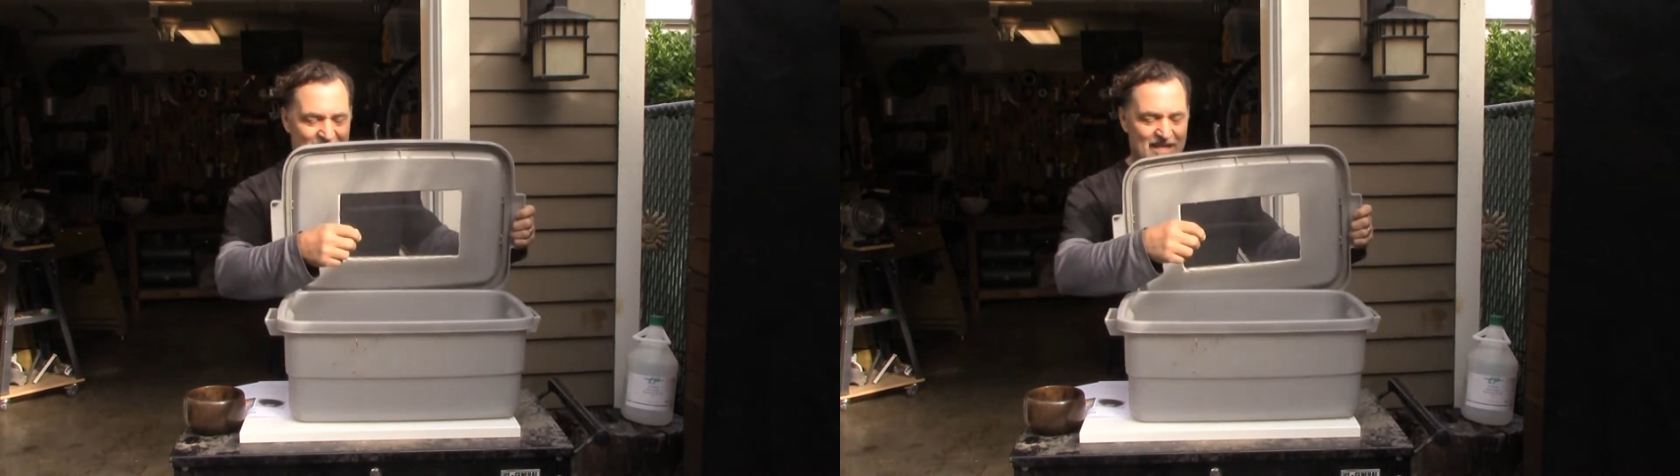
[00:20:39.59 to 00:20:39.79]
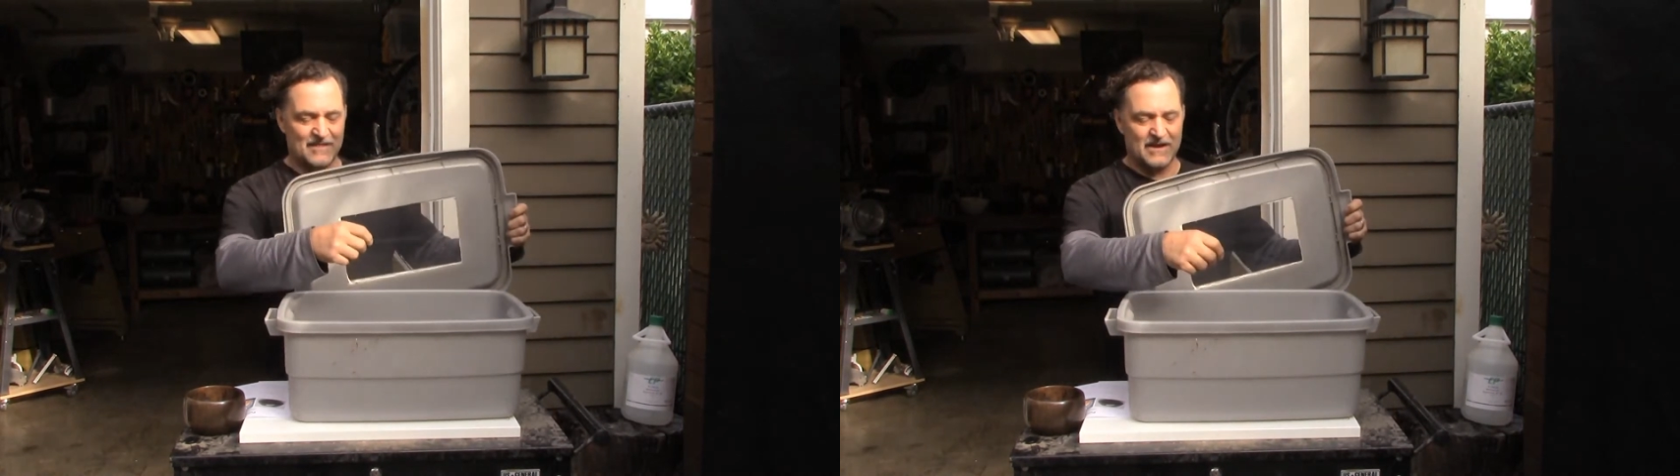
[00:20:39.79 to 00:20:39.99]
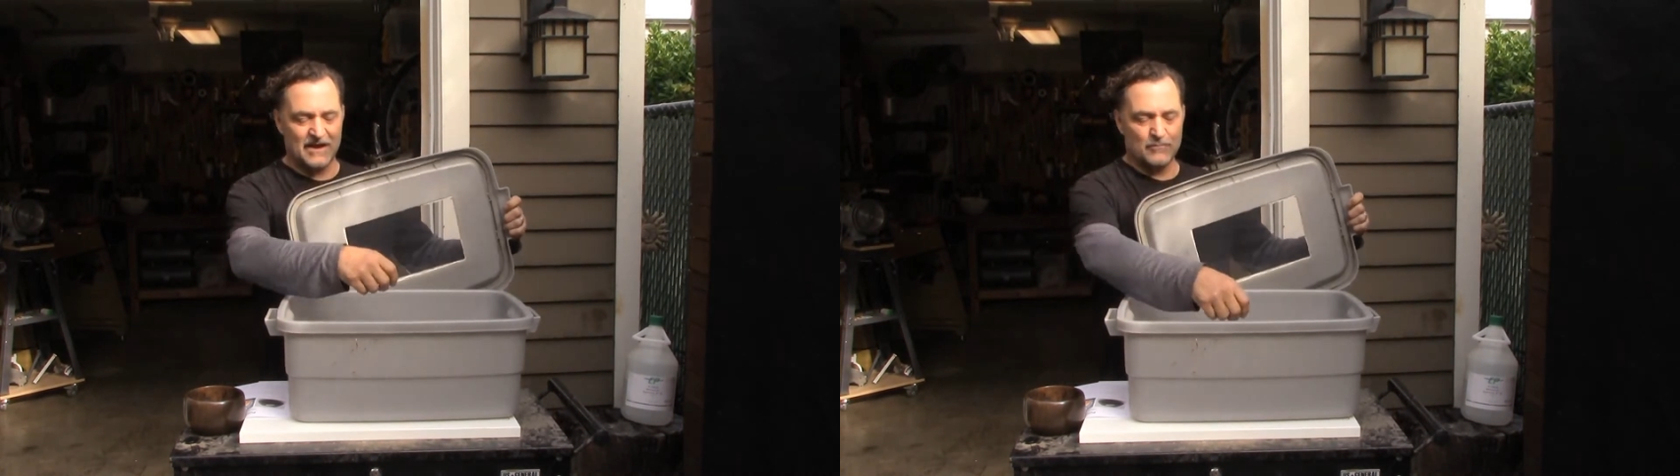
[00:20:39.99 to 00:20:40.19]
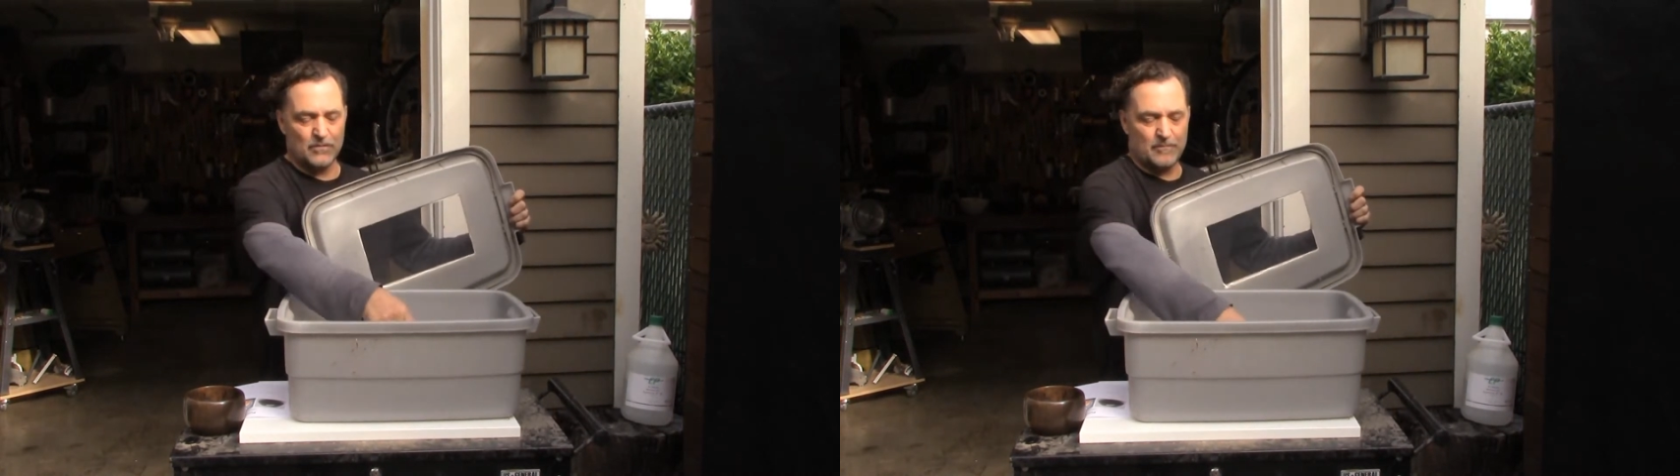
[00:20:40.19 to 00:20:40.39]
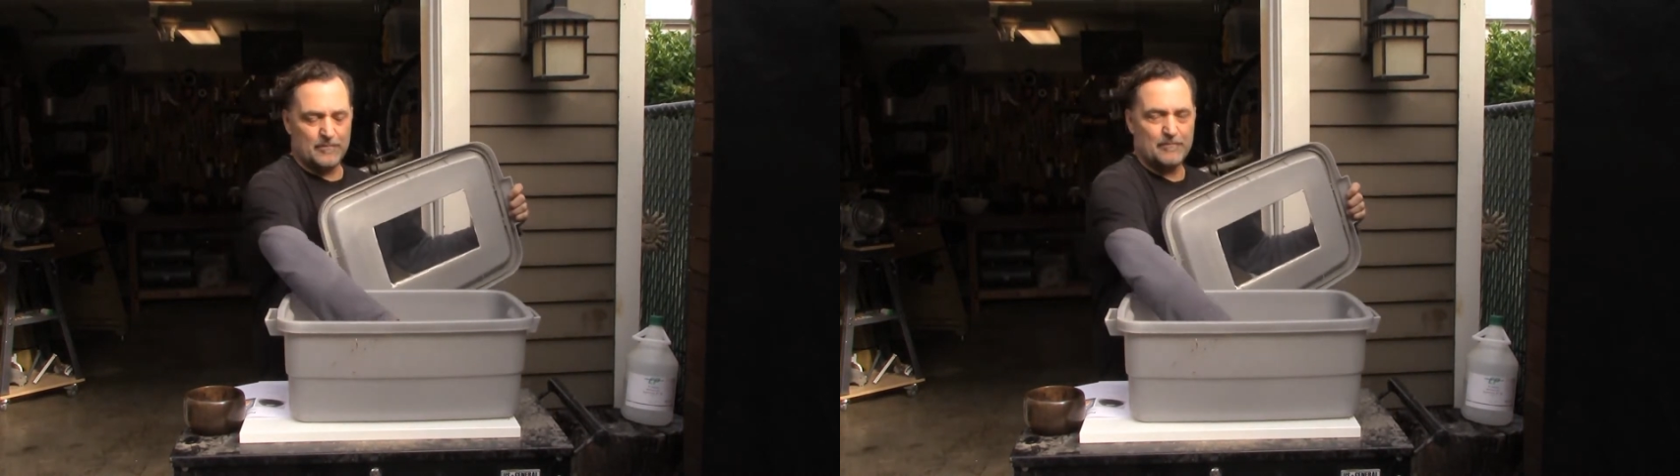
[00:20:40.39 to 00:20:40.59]
and then I
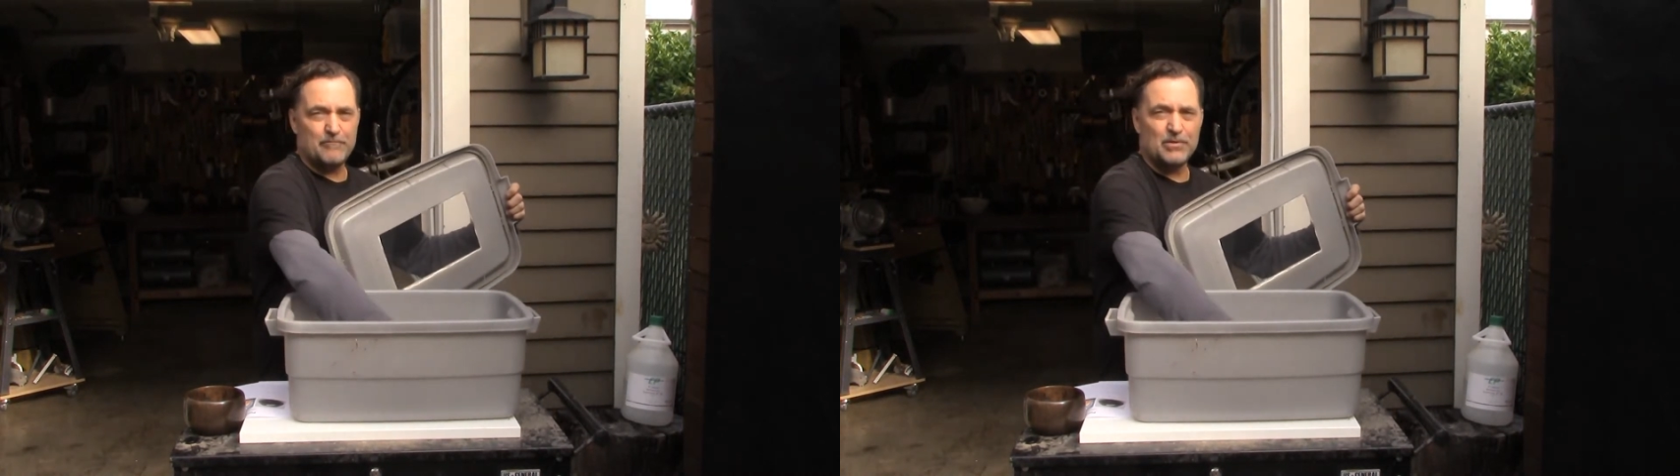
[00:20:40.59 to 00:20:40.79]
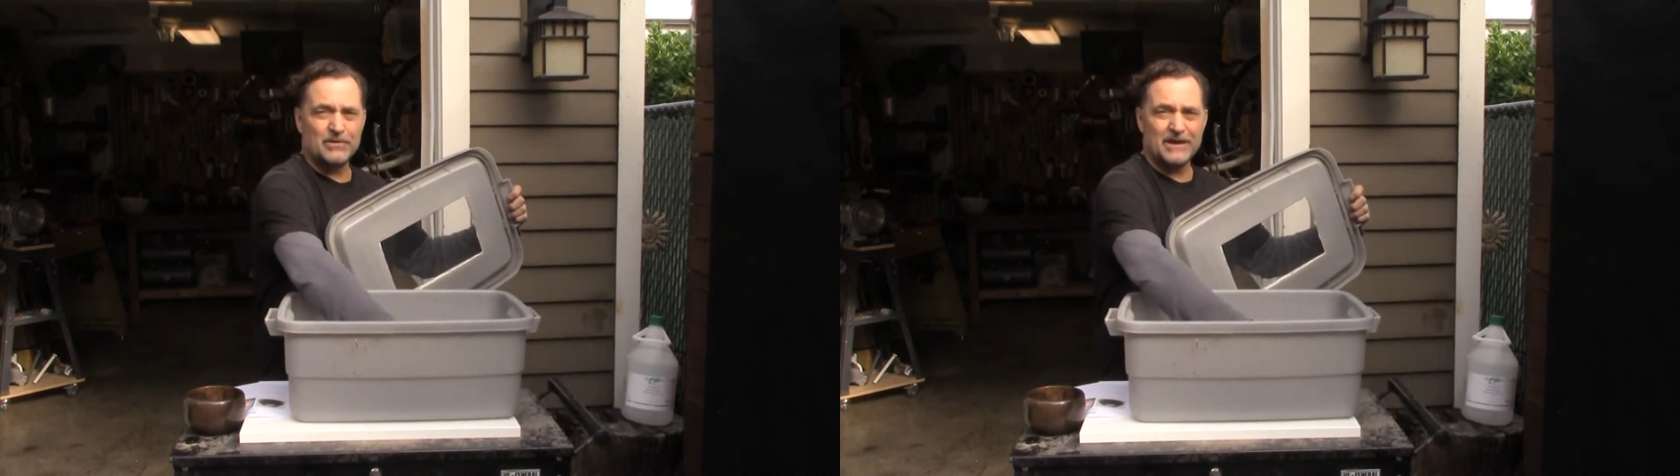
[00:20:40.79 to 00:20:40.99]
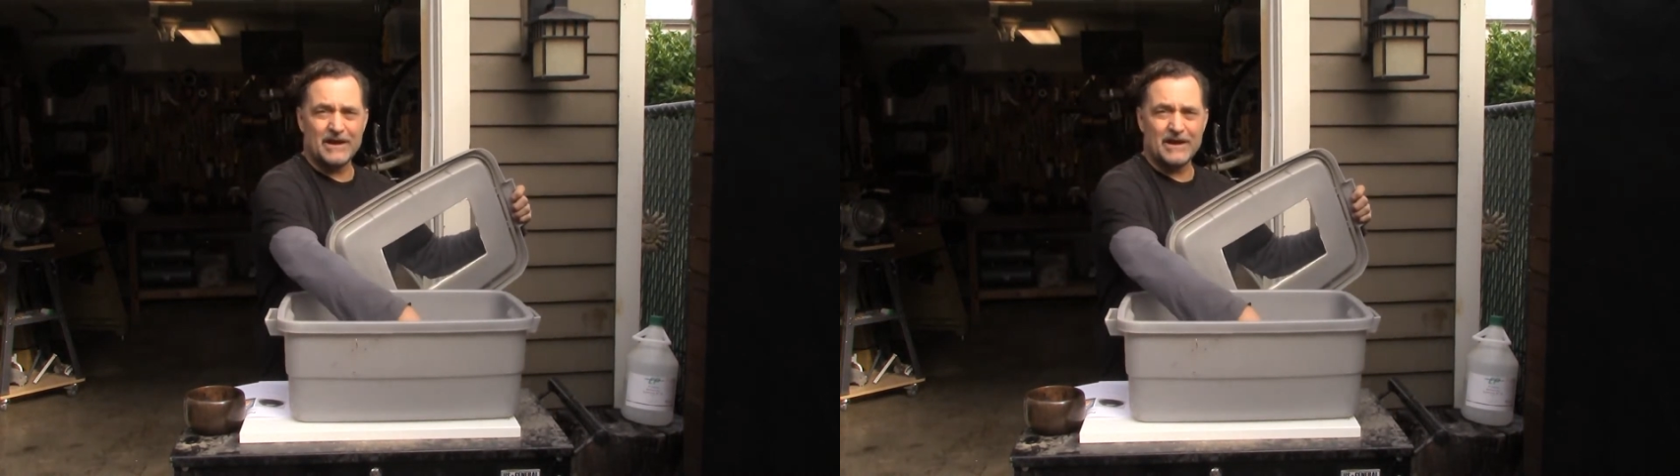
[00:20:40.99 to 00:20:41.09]
will pull it